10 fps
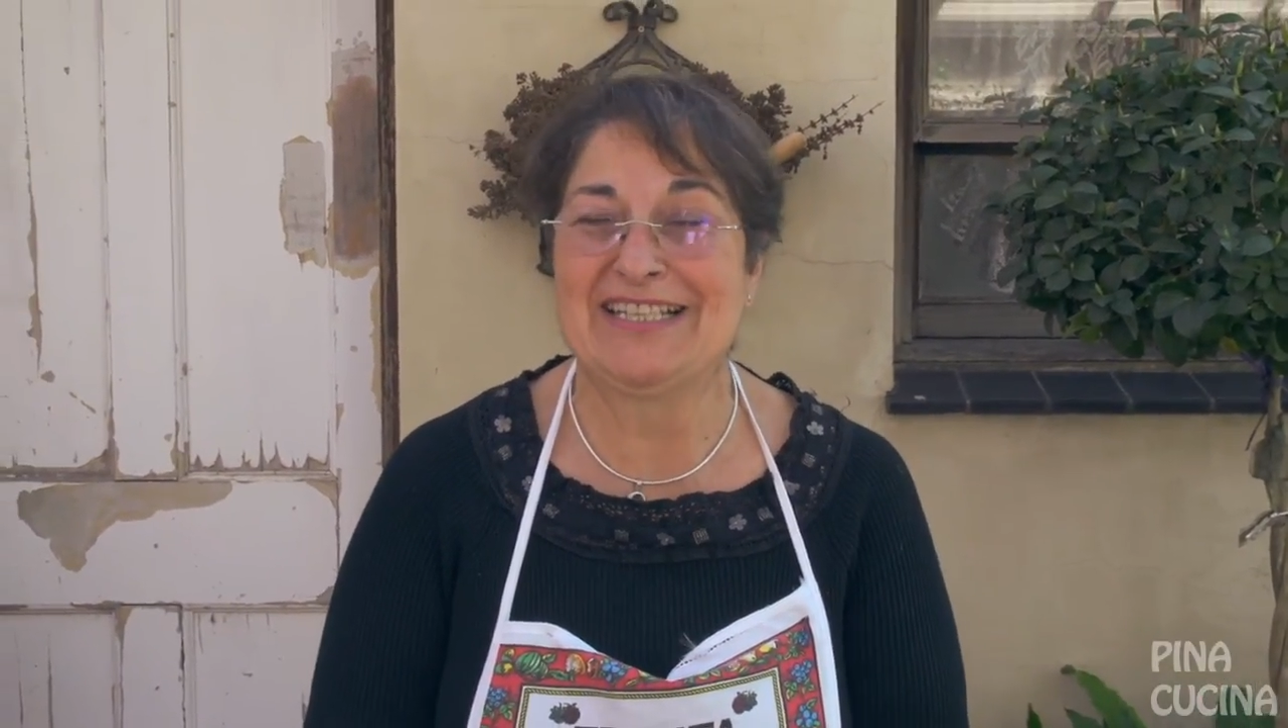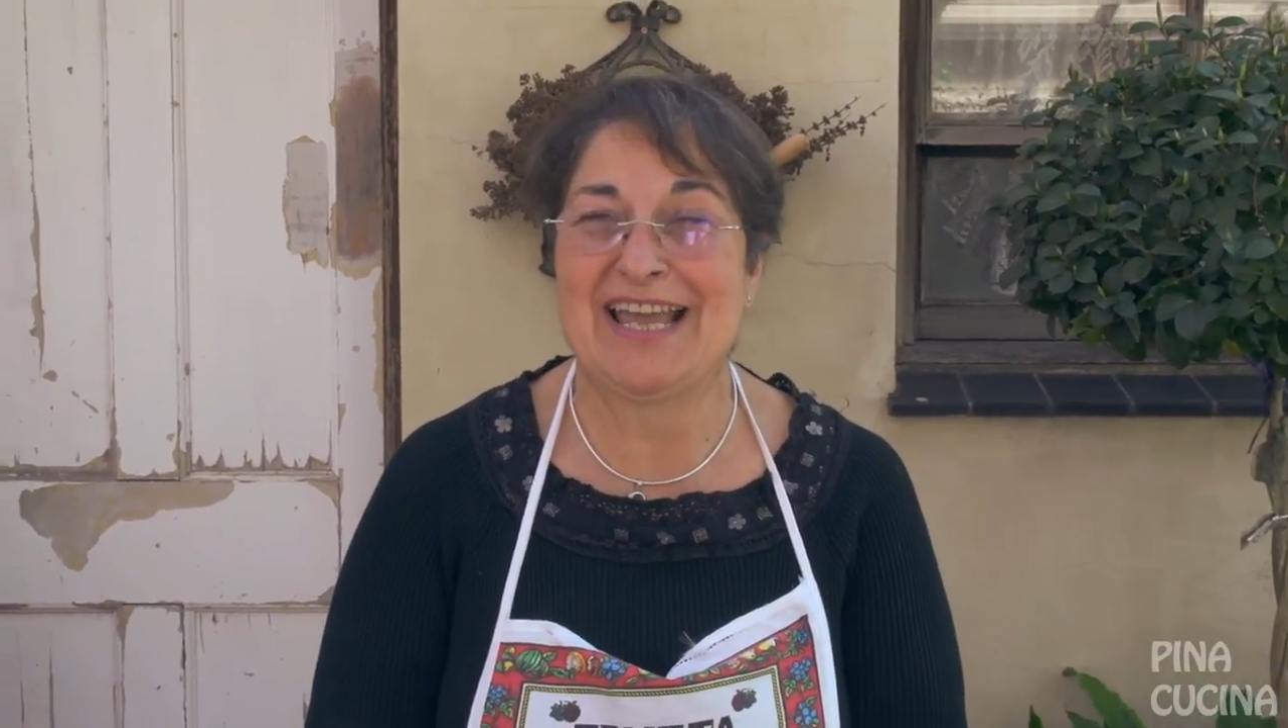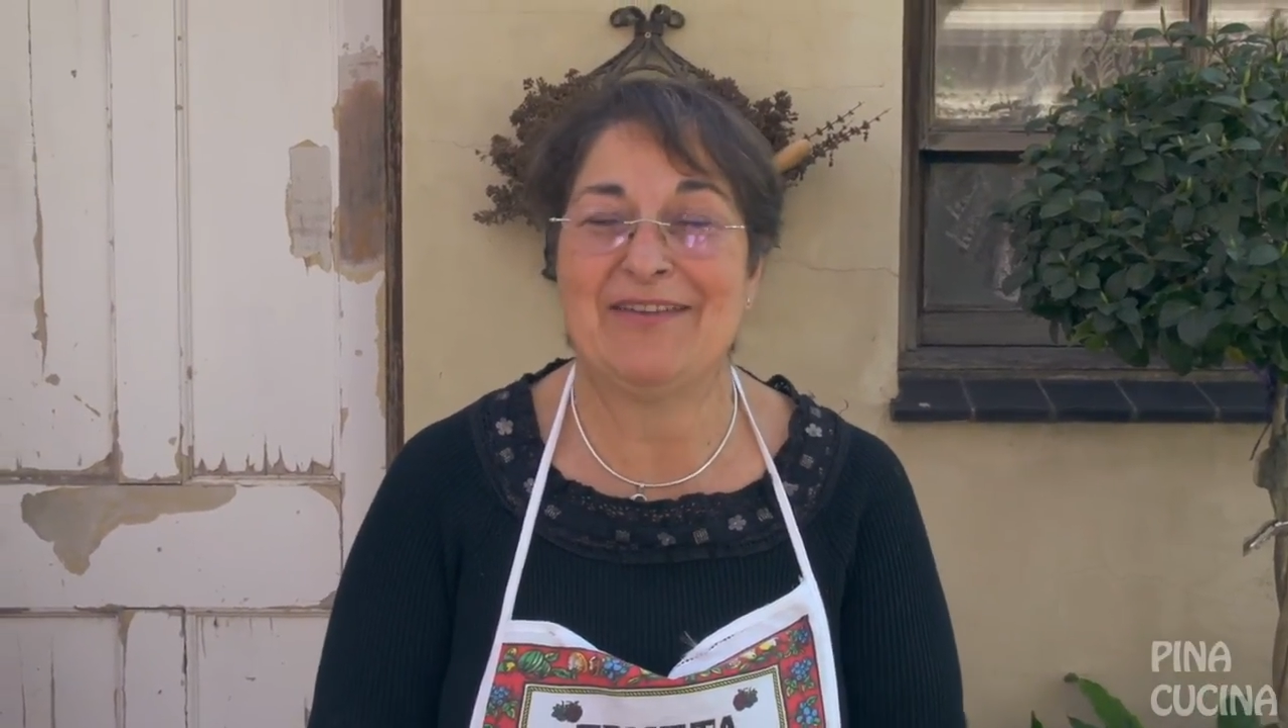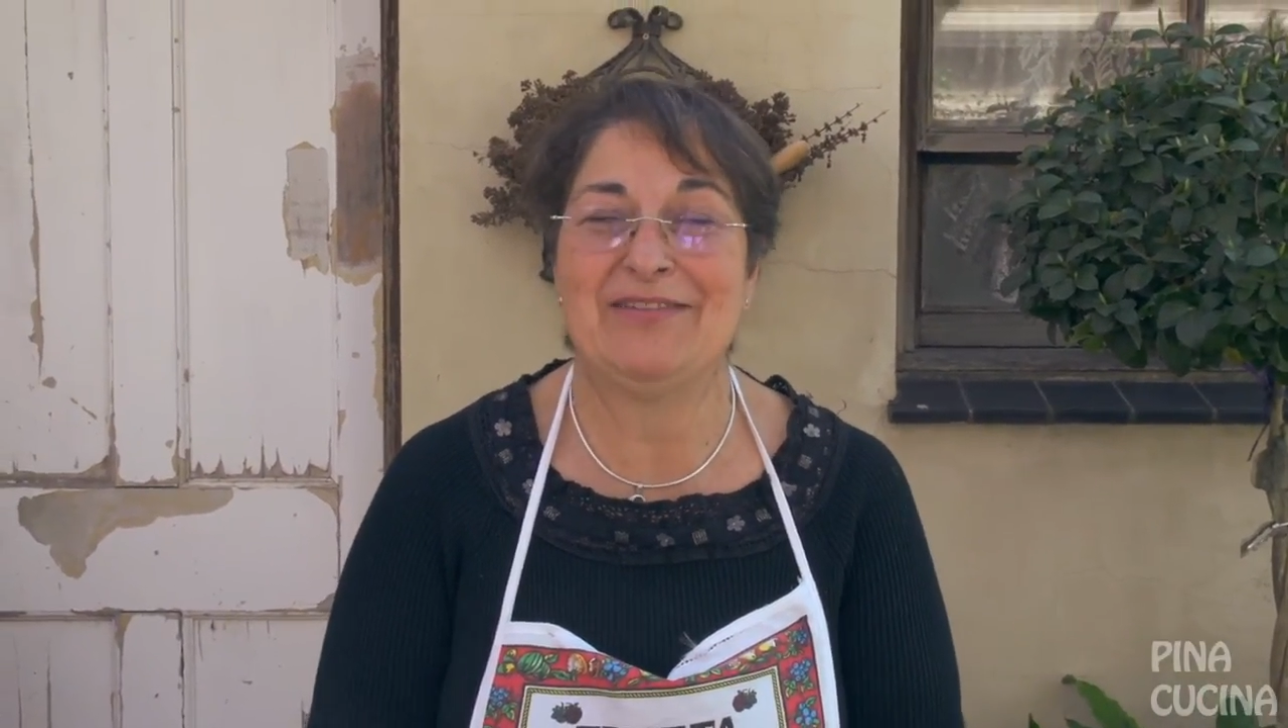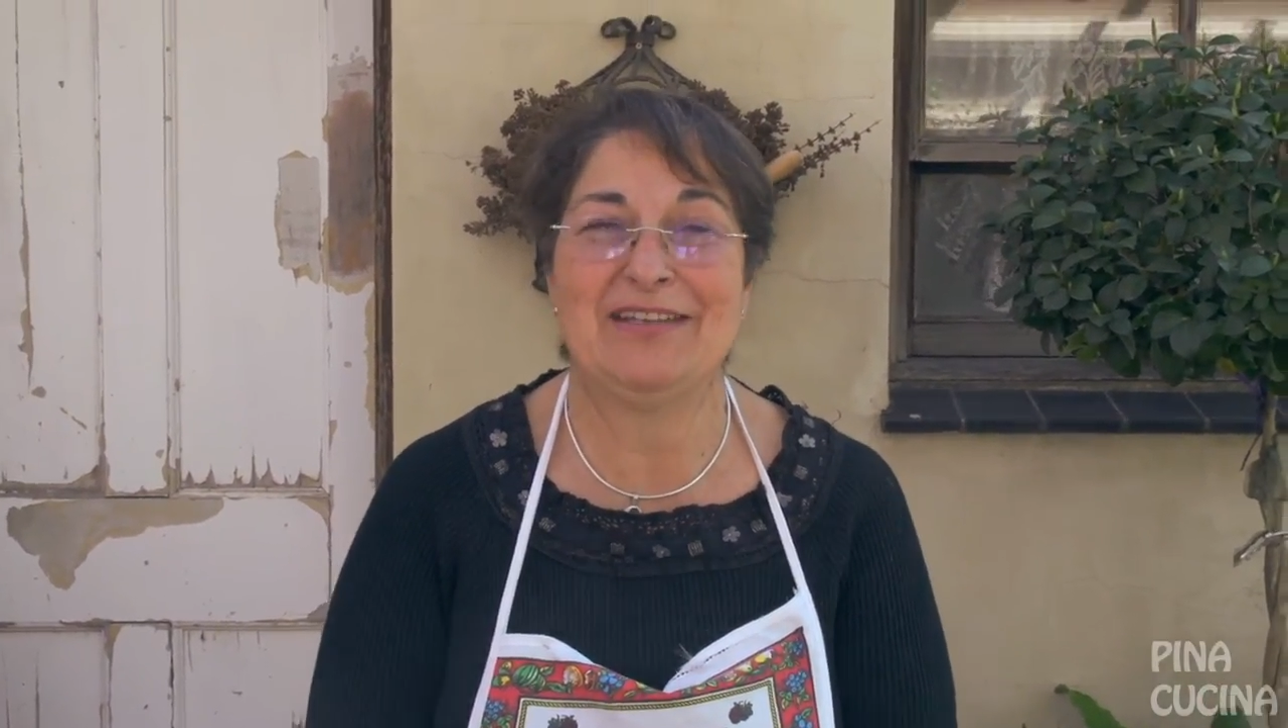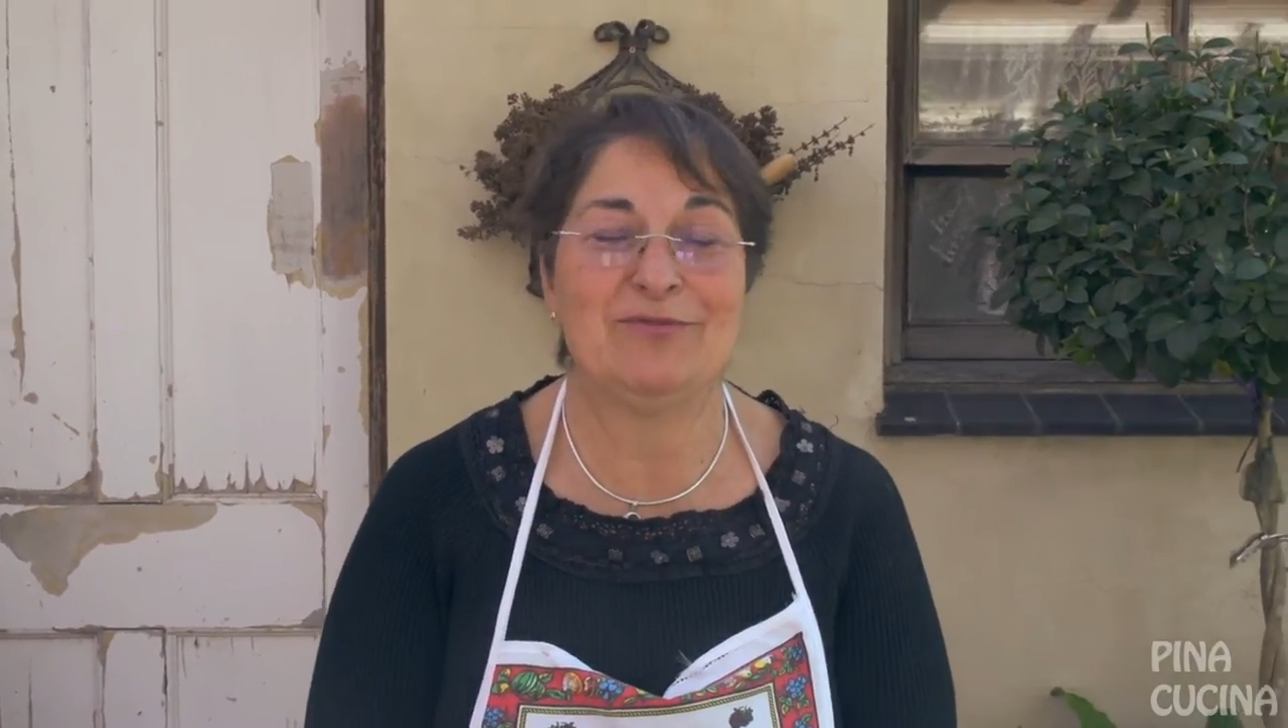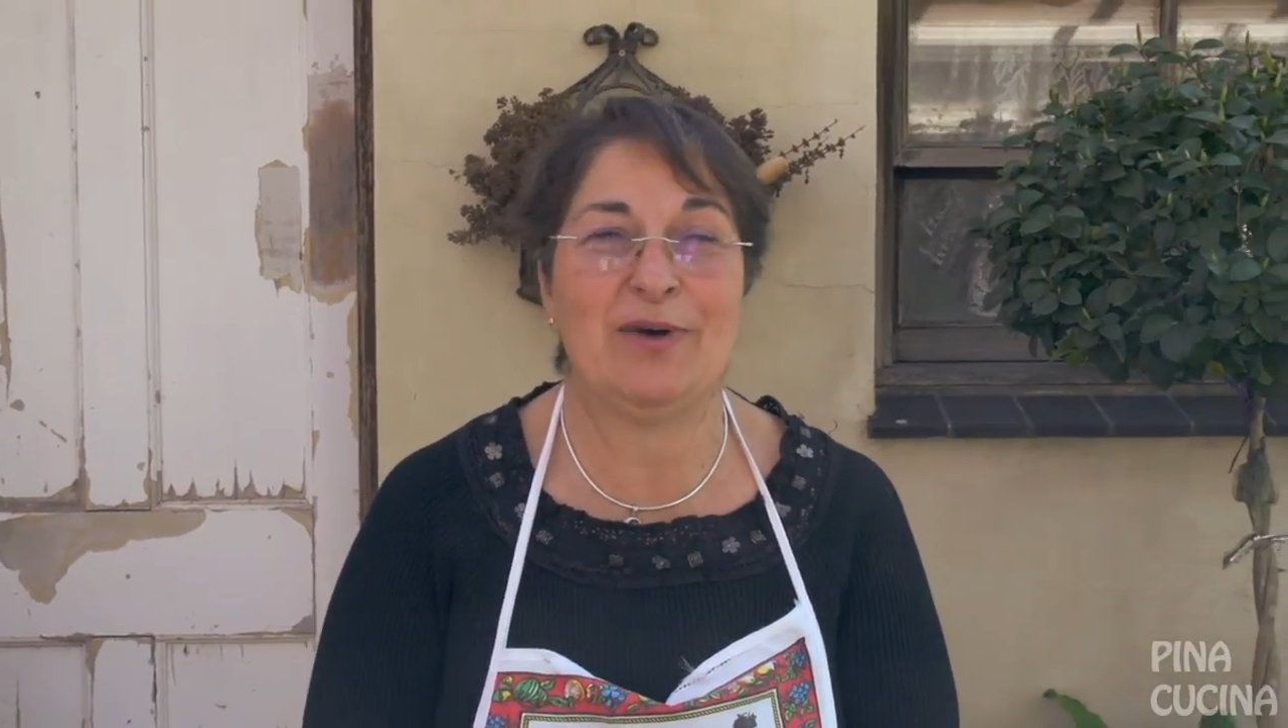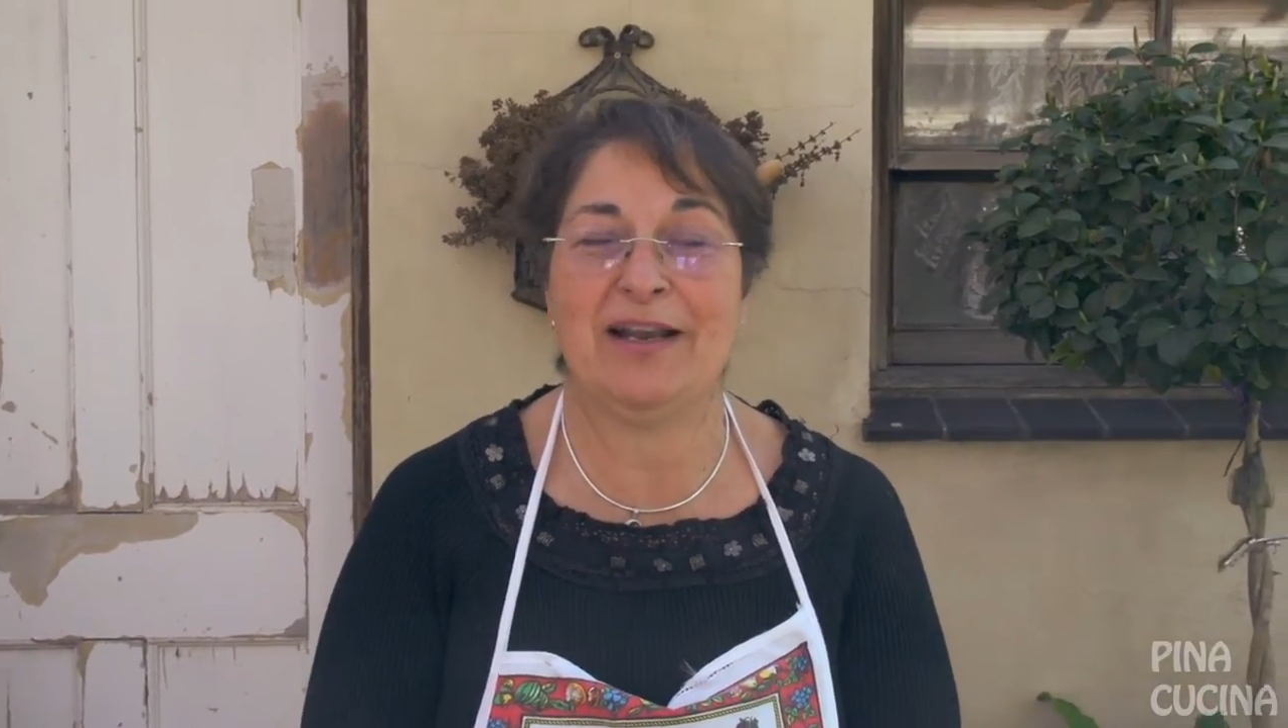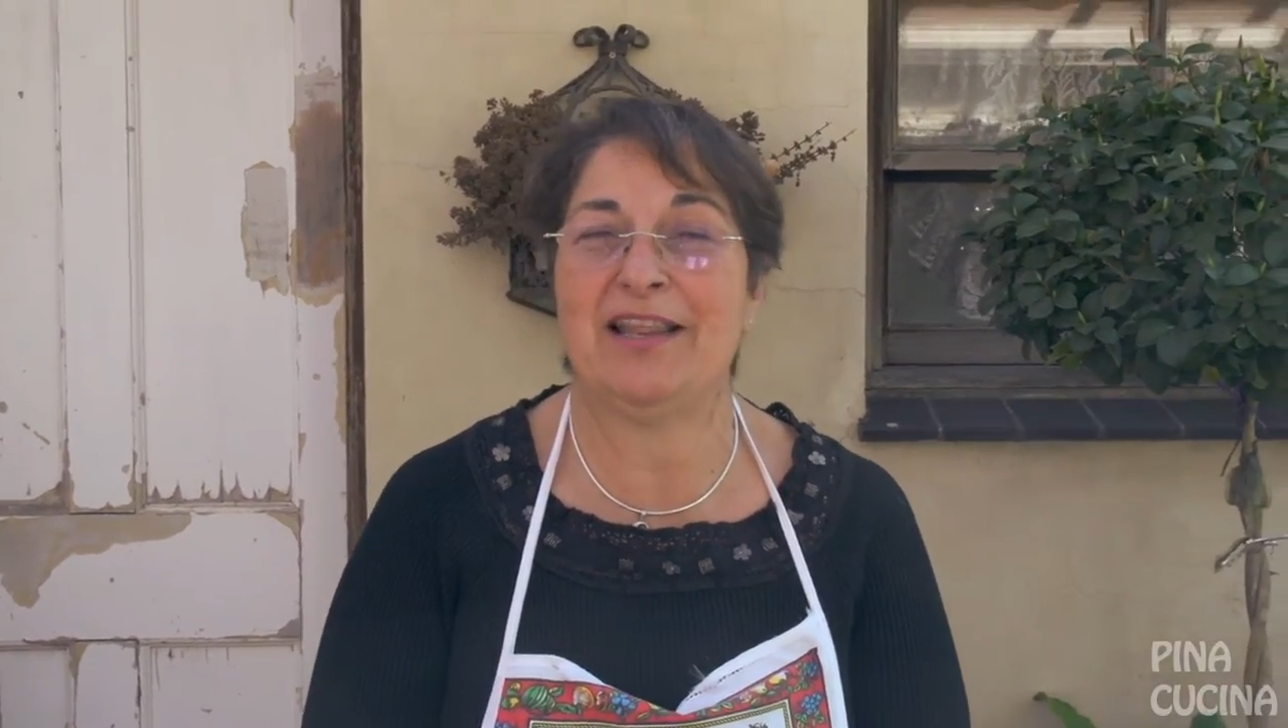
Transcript: one